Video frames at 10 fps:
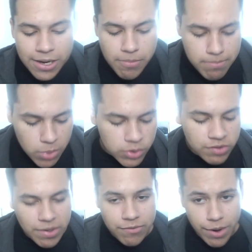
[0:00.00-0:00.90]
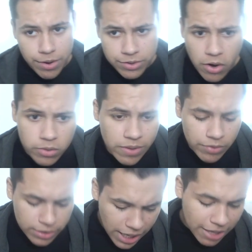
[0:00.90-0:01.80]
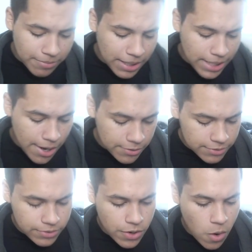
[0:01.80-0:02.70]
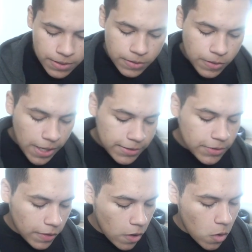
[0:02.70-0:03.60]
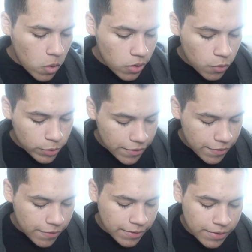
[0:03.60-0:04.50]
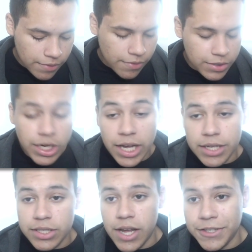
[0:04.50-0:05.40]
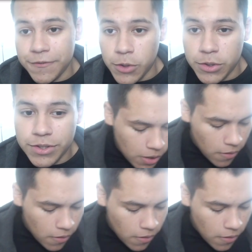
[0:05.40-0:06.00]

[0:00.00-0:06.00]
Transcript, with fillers: Most of my rares are level 9 by now, so let's go with the giant chest first.